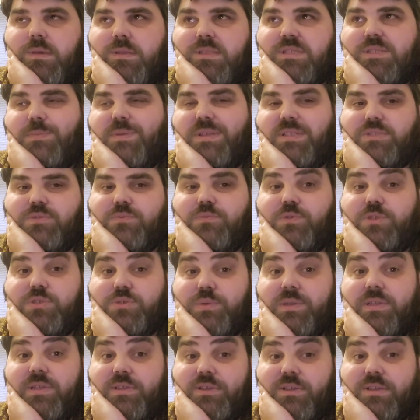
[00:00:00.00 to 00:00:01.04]
depending on which
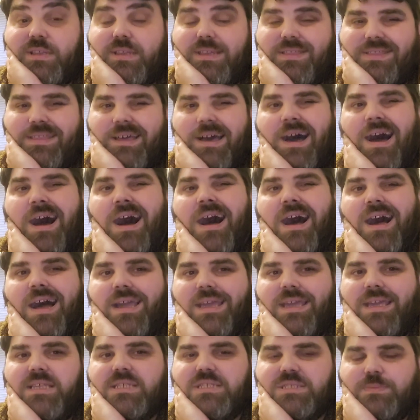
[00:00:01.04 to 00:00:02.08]
way you look at it, the
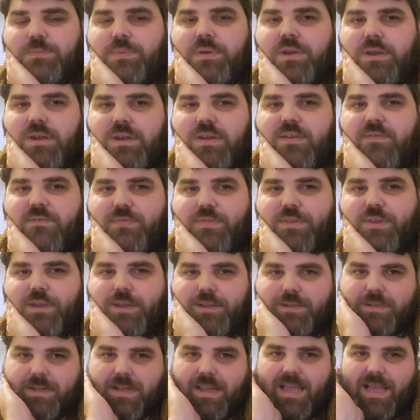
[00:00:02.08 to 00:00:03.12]
highest part of
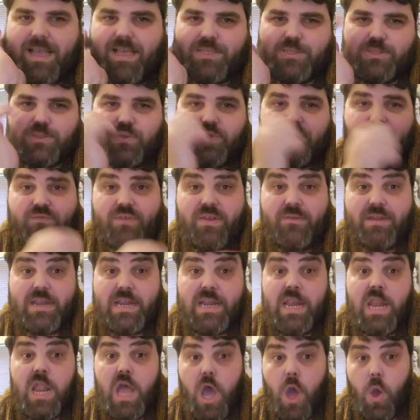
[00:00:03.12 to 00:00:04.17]
third class, or the very
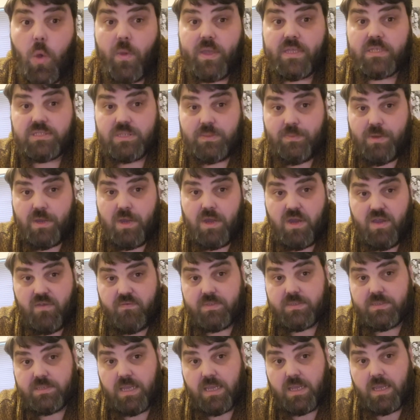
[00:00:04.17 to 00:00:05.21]
lowest part
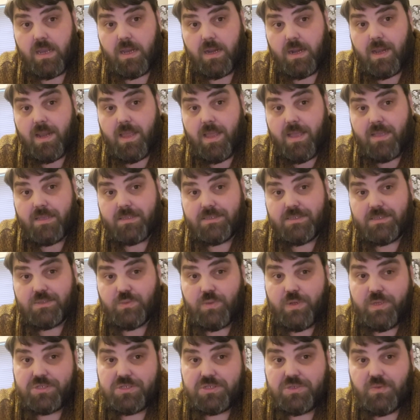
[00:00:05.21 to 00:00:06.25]
of second class is
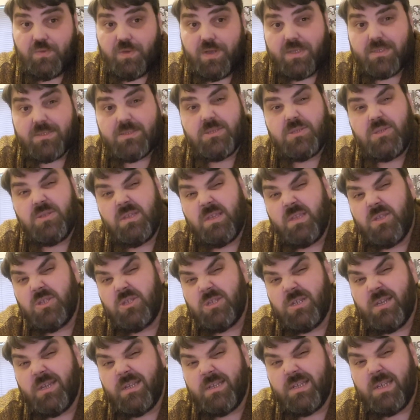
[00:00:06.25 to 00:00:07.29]
where she was. So it gives
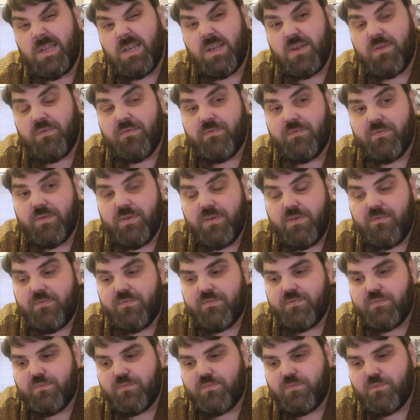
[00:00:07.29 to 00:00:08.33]
you an idea
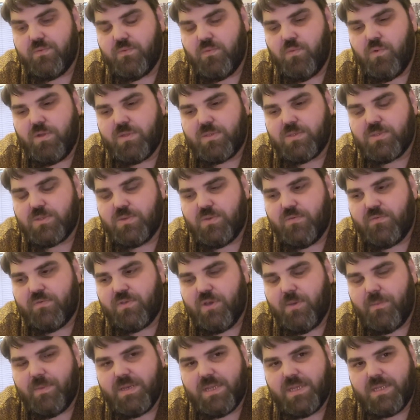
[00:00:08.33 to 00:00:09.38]
of what sort of
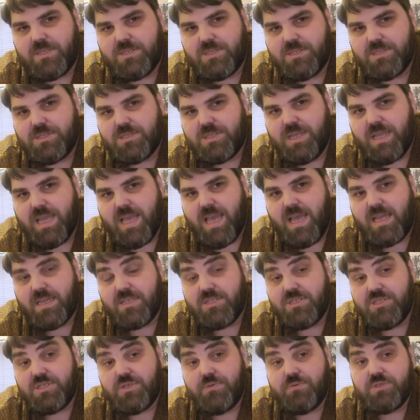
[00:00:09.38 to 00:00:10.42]
accommodation she had.
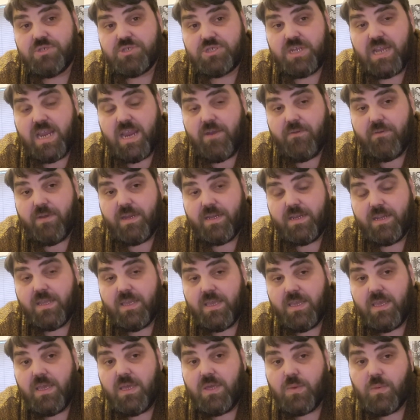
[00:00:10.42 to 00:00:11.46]
And she was sharing
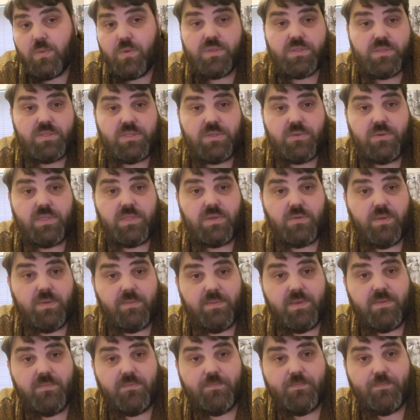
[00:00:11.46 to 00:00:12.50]
with two other
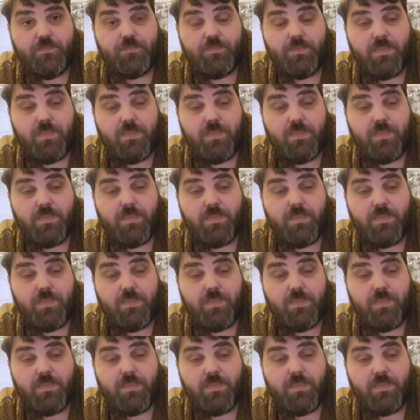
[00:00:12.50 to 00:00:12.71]
women.